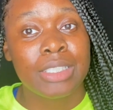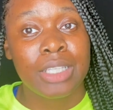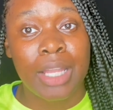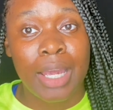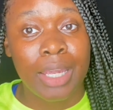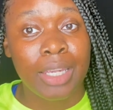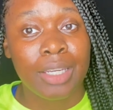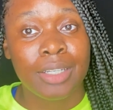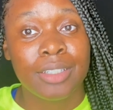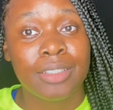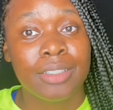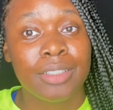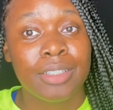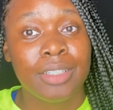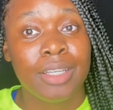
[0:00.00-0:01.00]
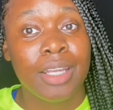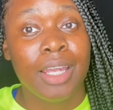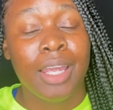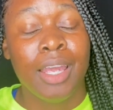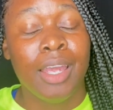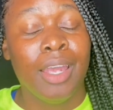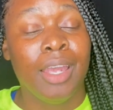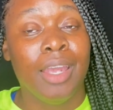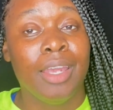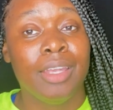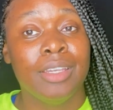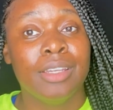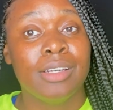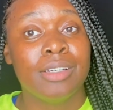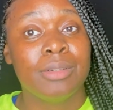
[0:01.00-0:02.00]
like.
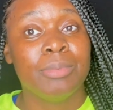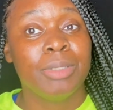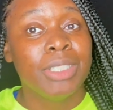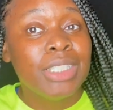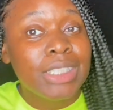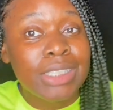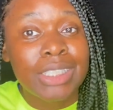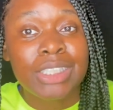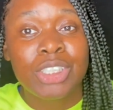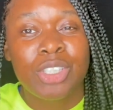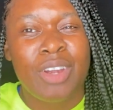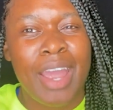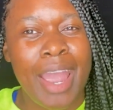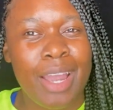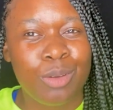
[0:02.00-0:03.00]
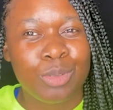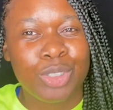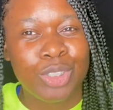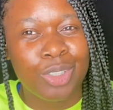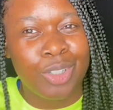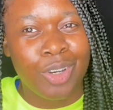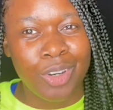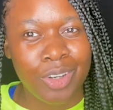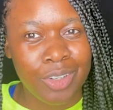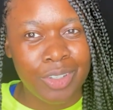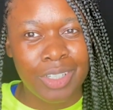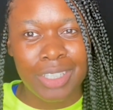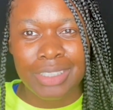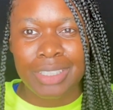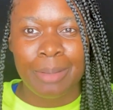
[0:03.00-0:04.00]
And please interact with your girl
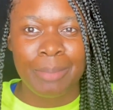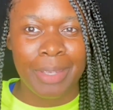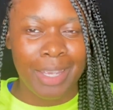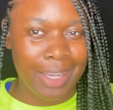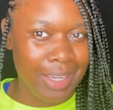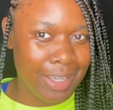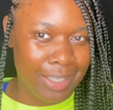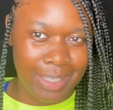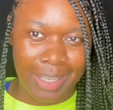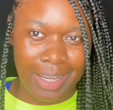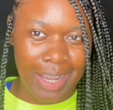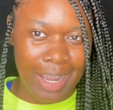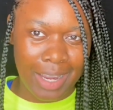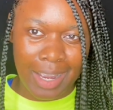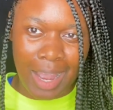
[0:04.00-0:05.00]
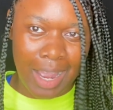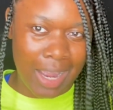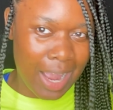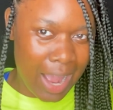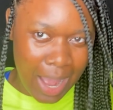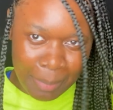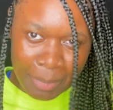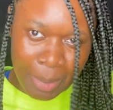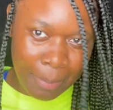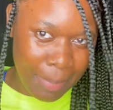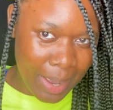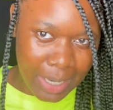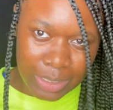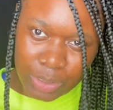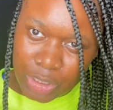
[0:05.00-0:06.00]
because I'm here. Like, I comment
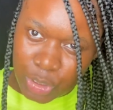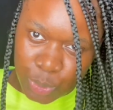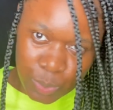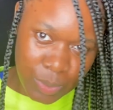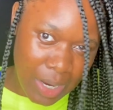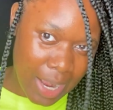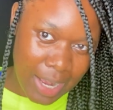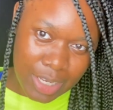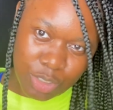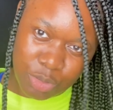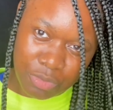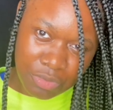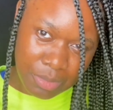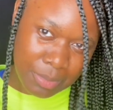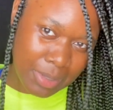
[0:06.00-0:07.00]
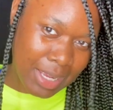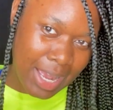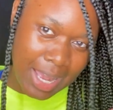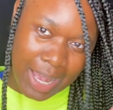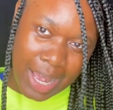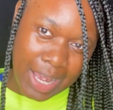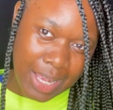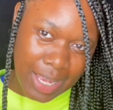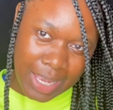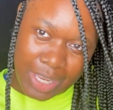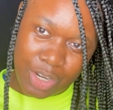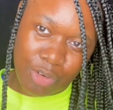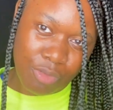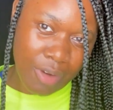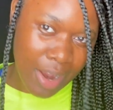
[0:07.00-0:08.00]
back to you guys. You feel me? I, I
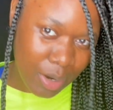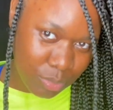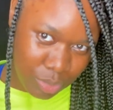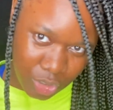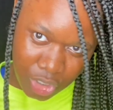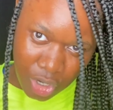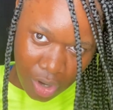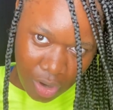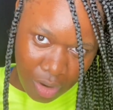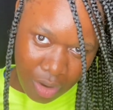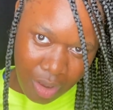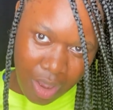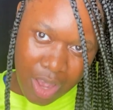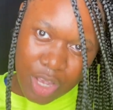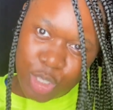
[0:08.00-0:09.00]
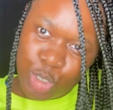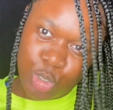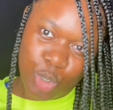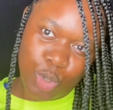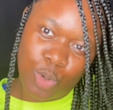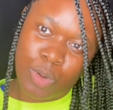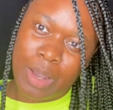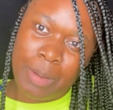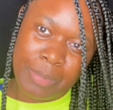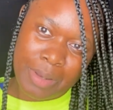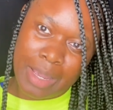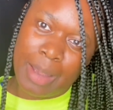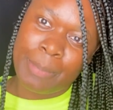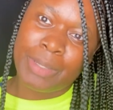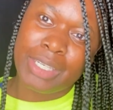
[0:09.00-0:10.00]
interact with y'all. So I'm
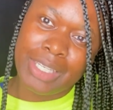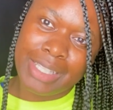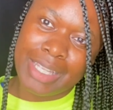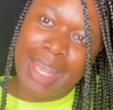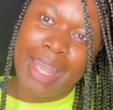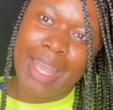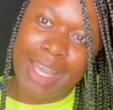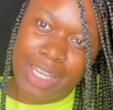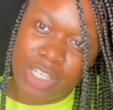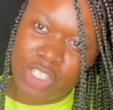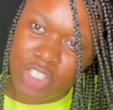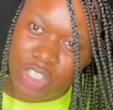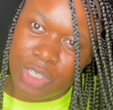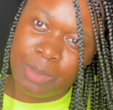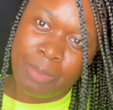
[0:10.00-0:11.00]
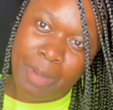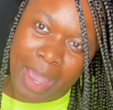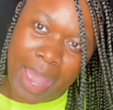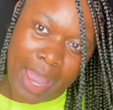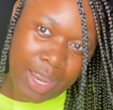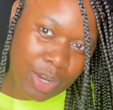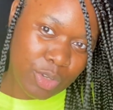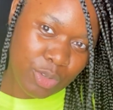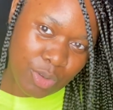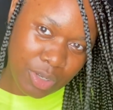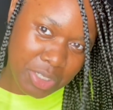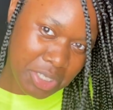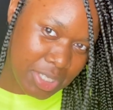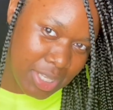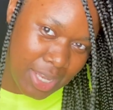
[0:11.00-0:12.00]
gonna, I'm gonna need that energy back. You
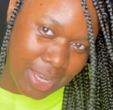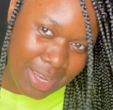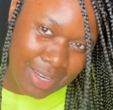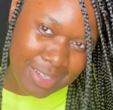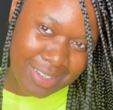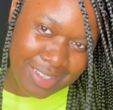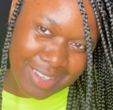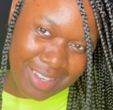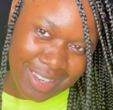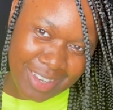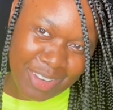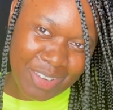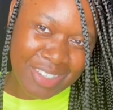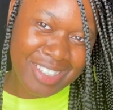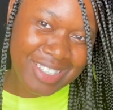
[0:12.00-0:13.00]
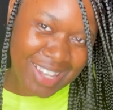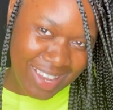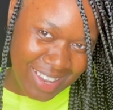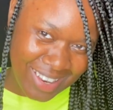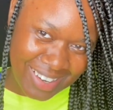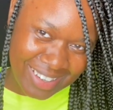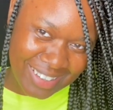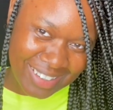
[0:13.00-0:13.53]
understand? You understand?